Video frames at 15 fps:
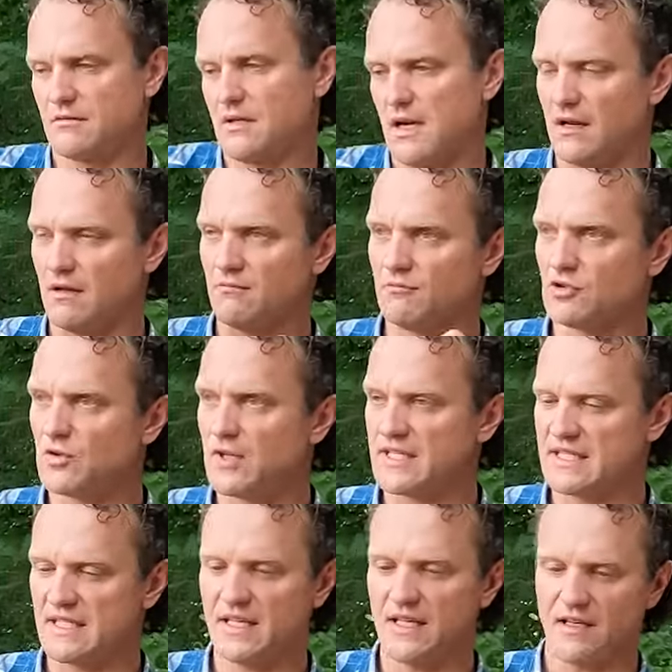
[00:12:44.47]
kind of
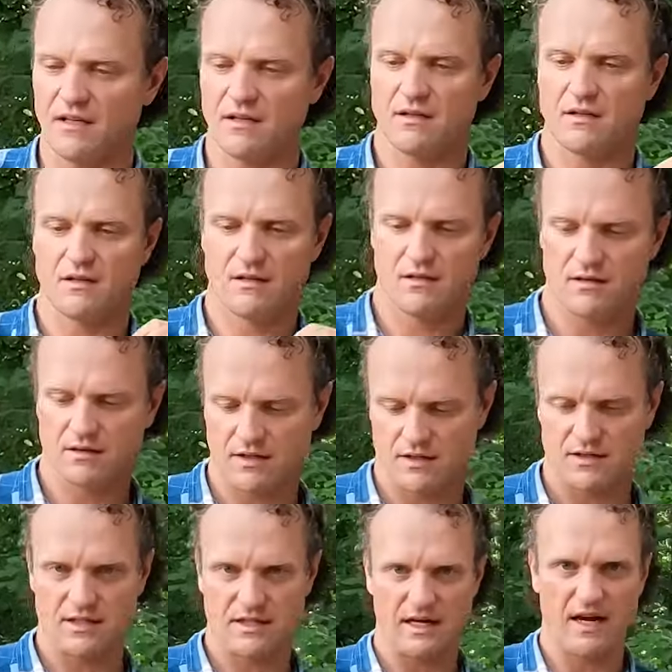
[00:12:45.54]
twisting it.
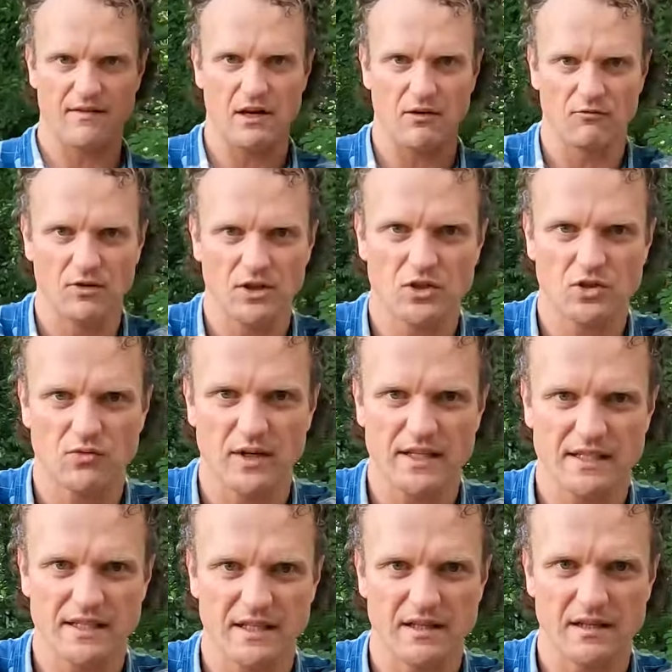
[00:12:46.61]
And you see I have that real
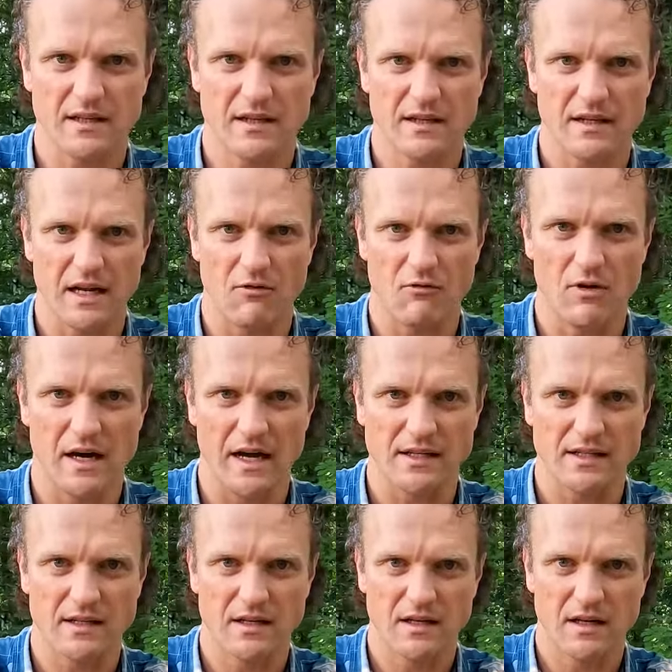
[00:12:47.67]
twisted. Now
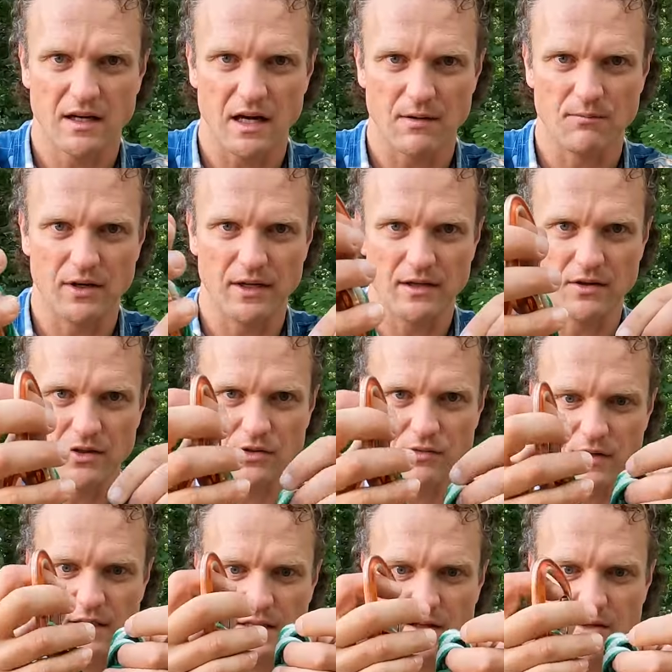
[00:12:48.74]
watch. I bring those
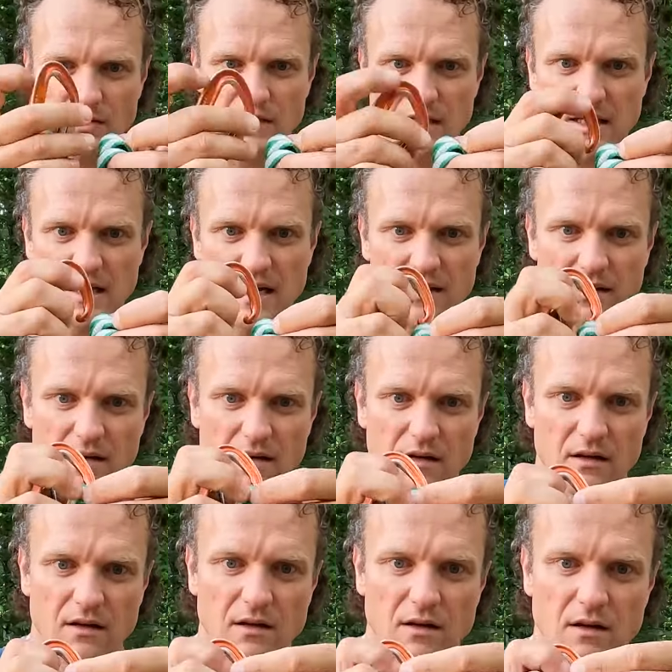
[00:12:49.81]
twists close
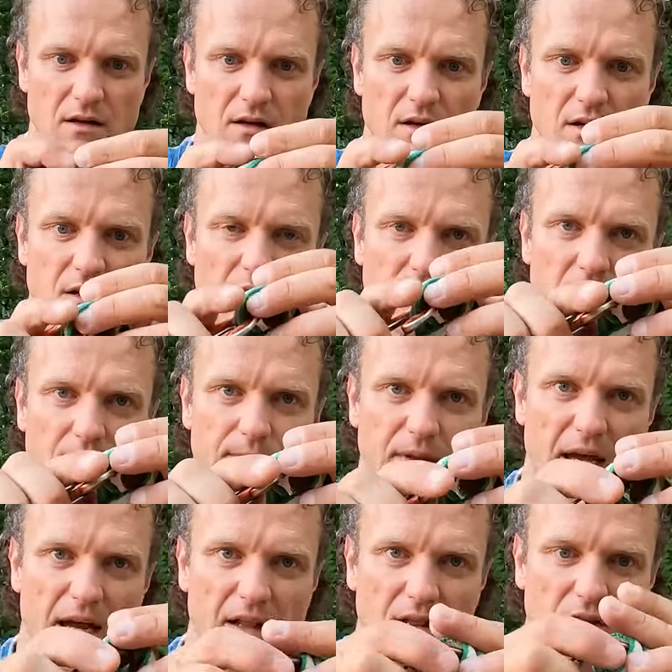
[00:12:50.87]
together, clip
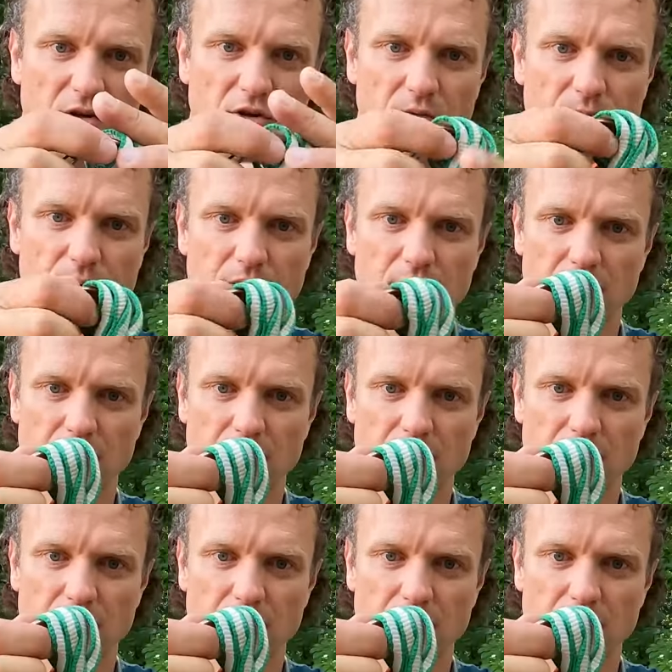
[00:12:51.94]
that loop,